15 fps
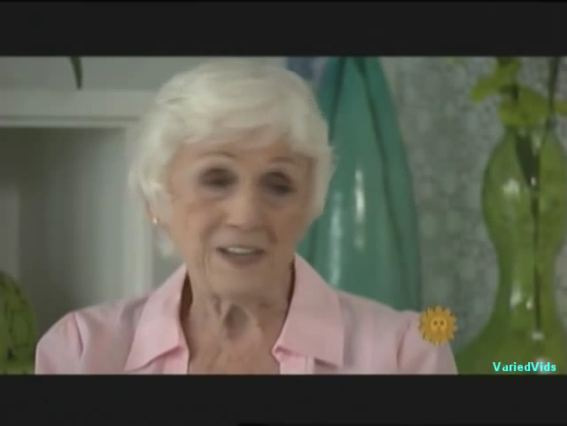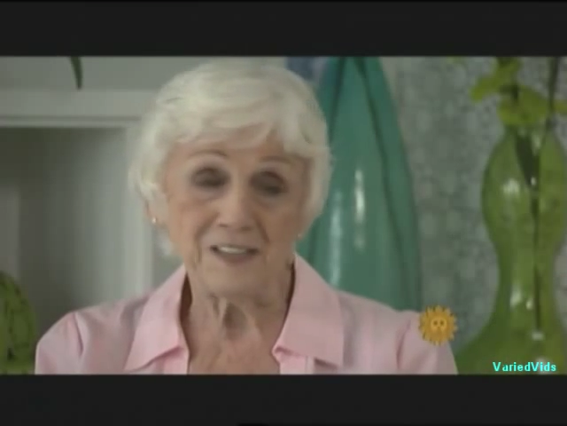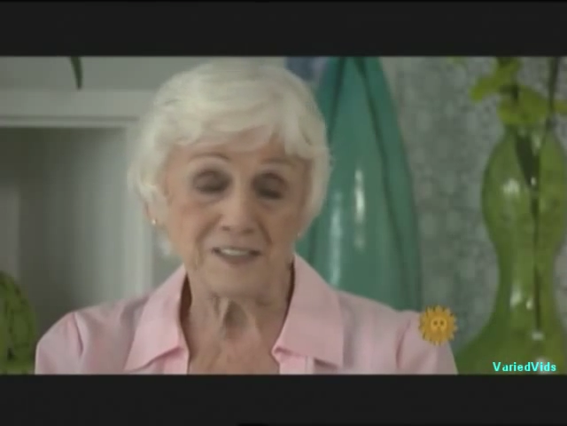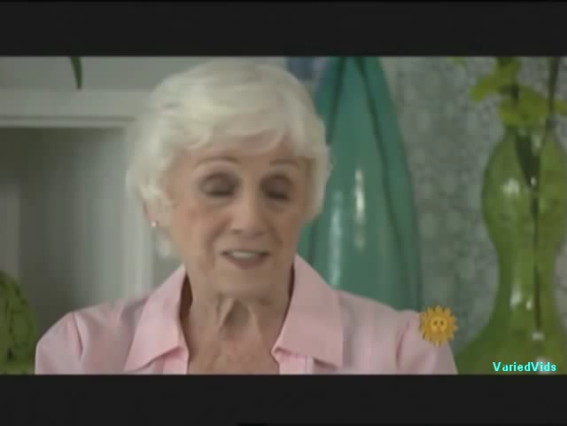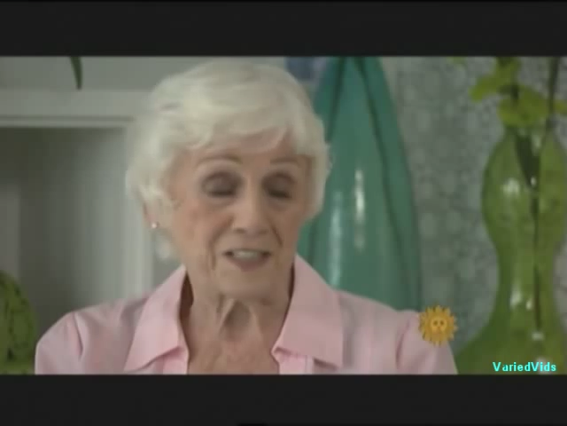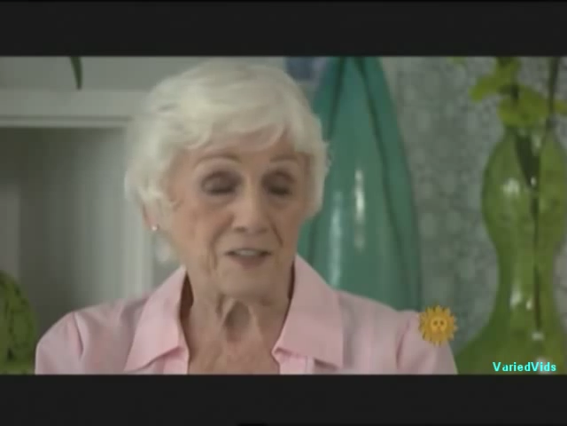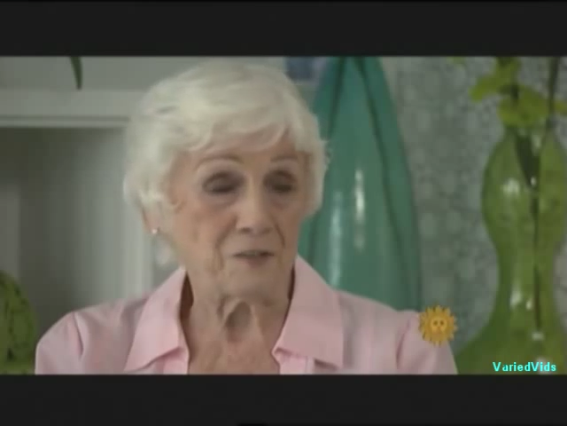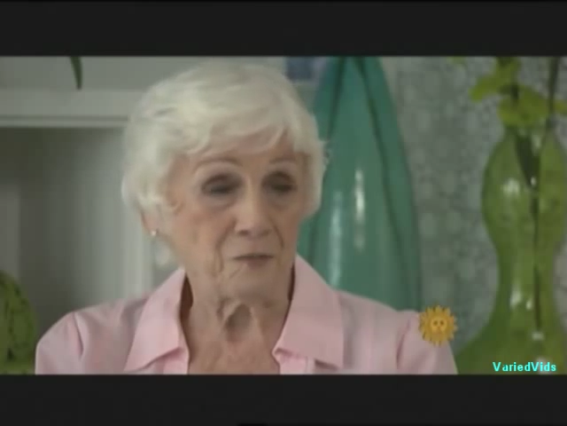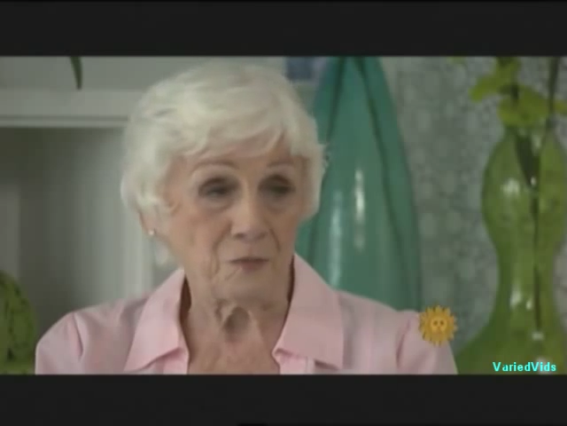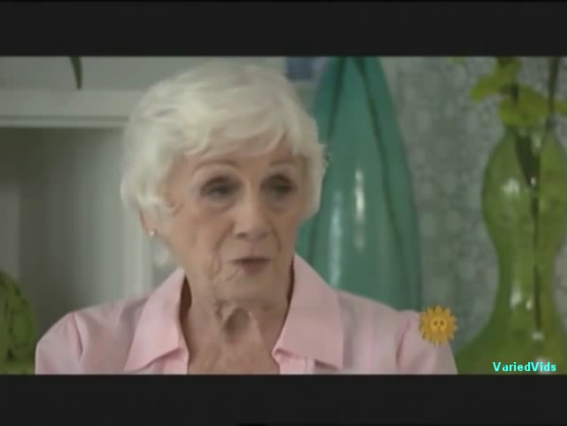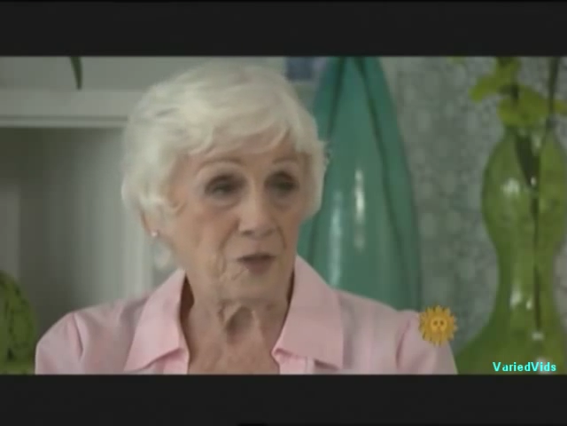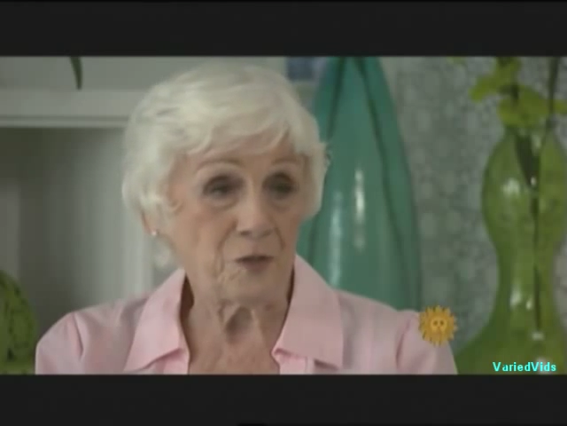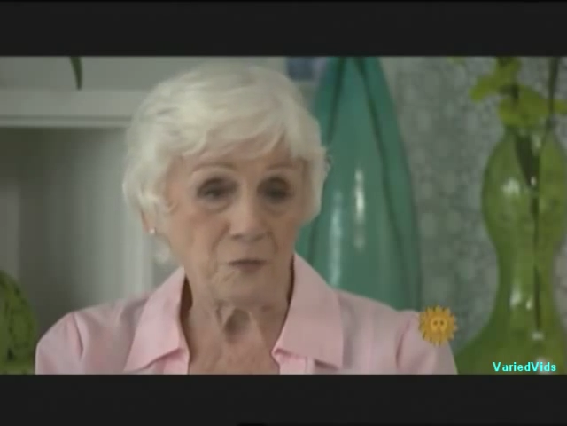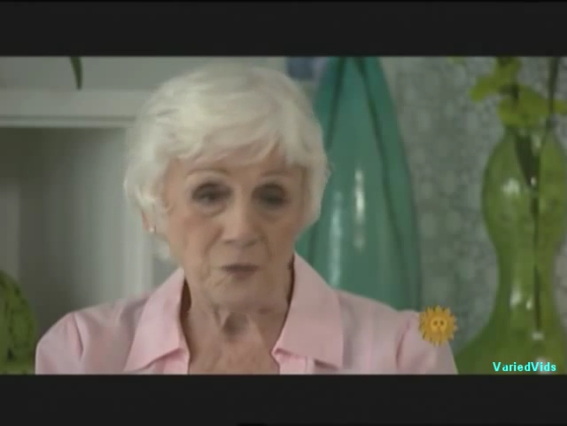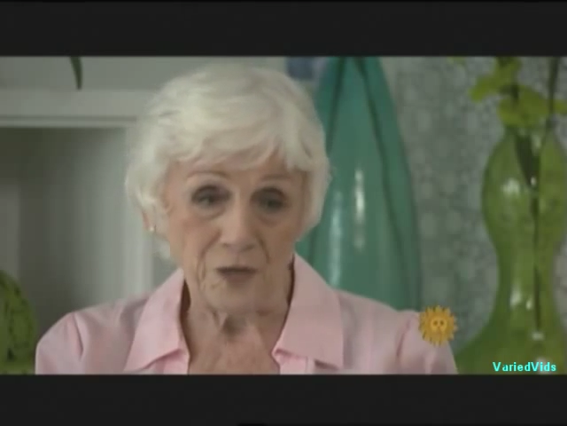honestly, I didn't,
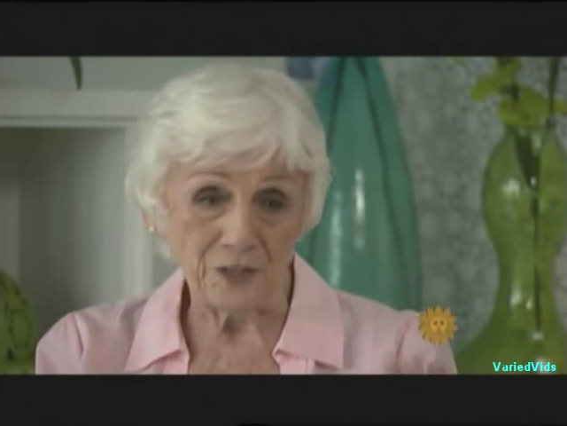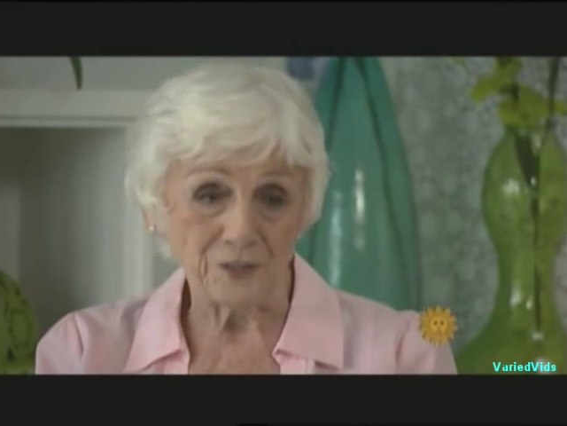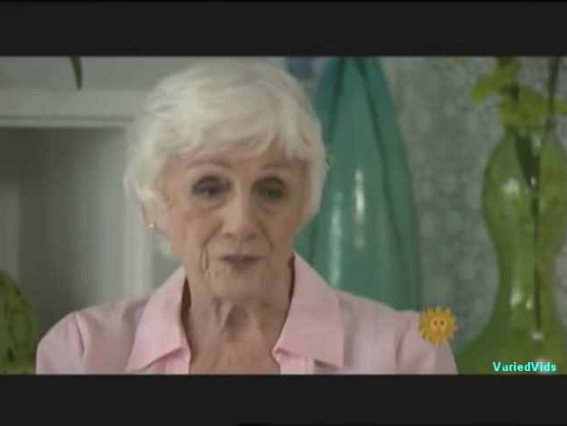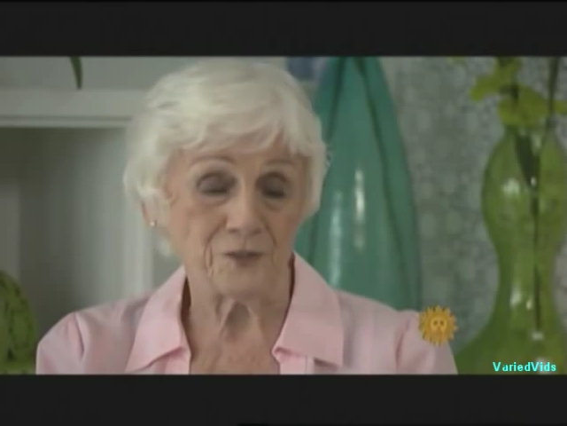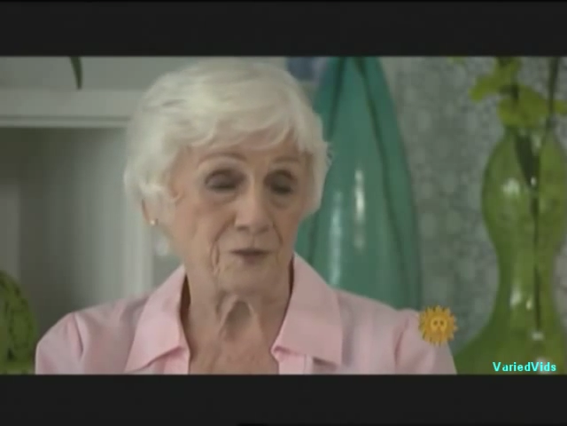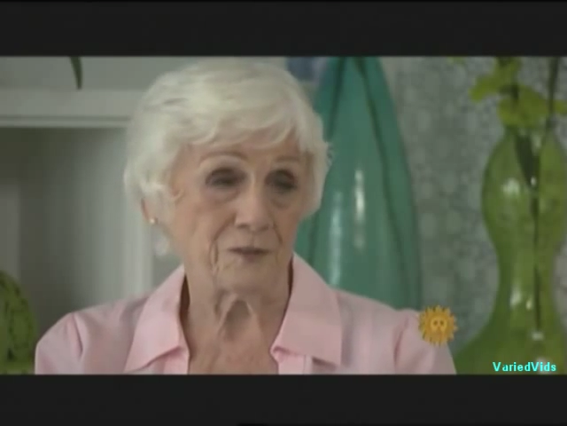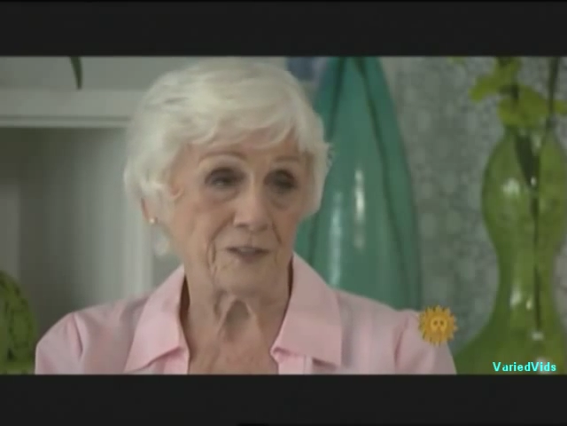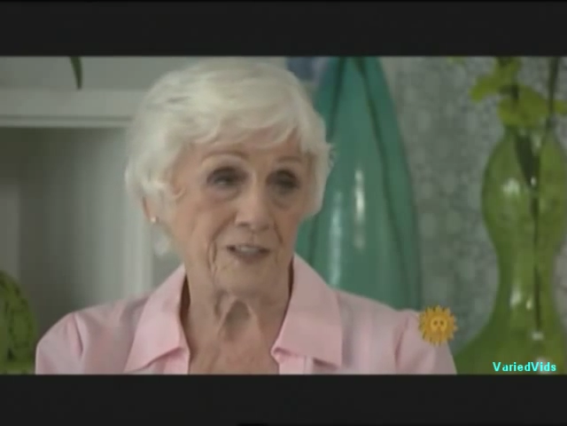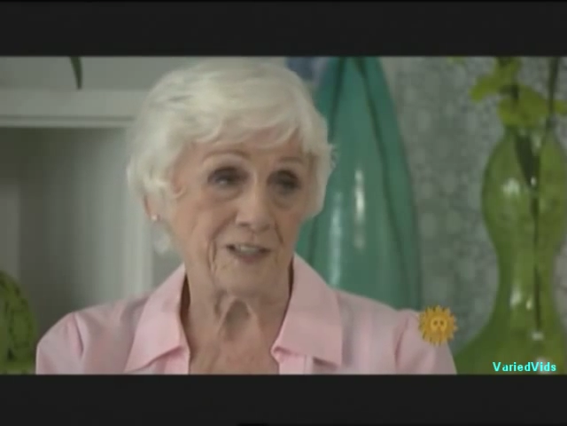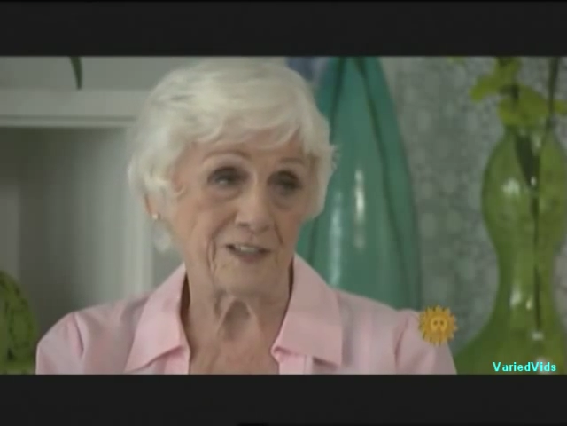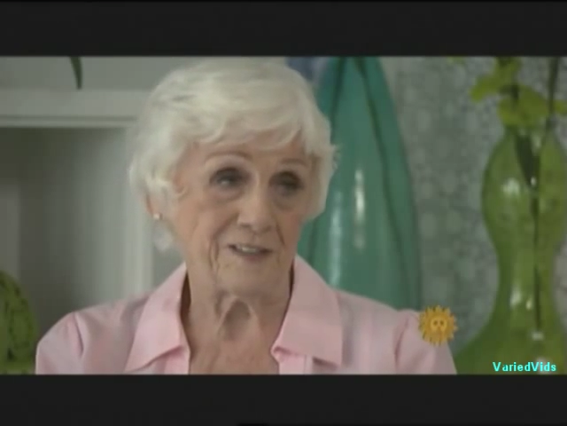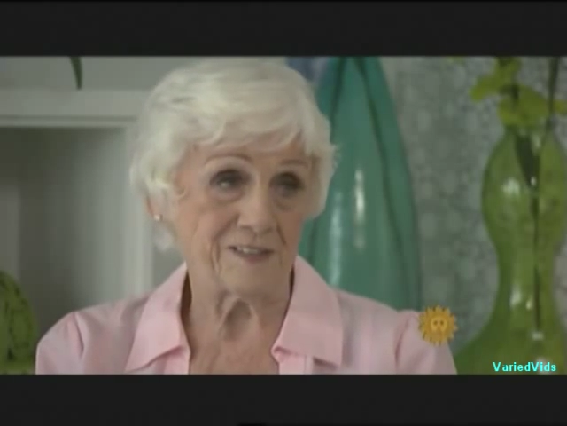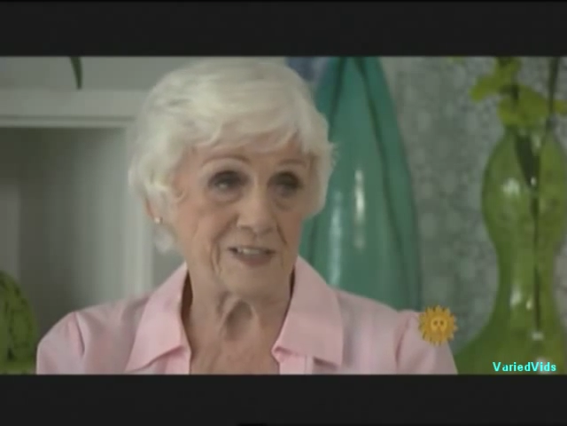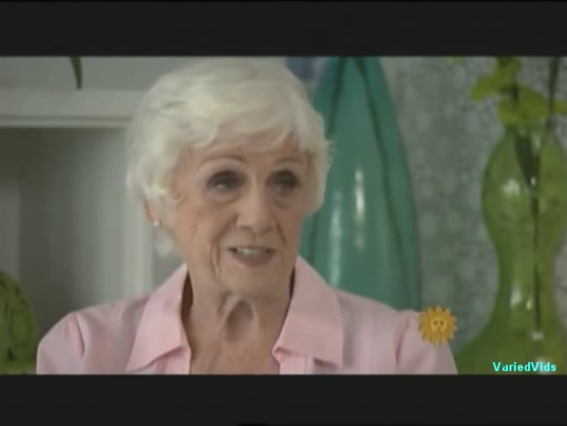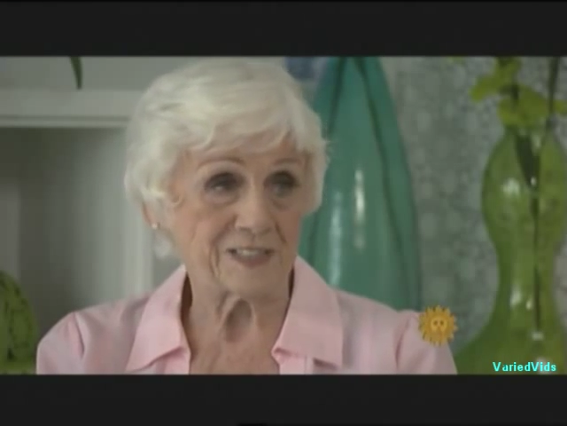we didn't want her doing
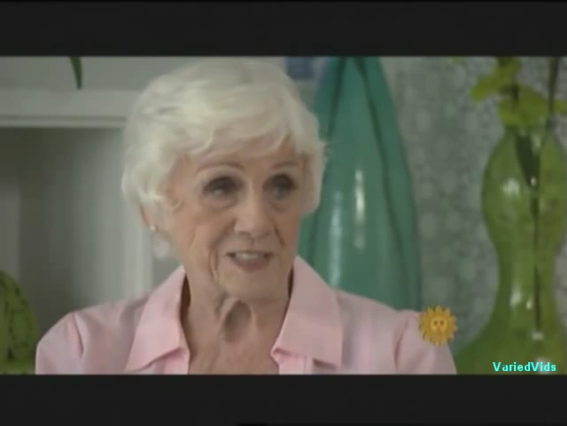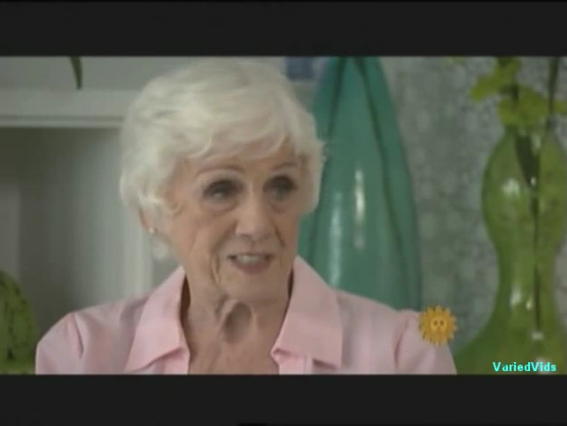any of that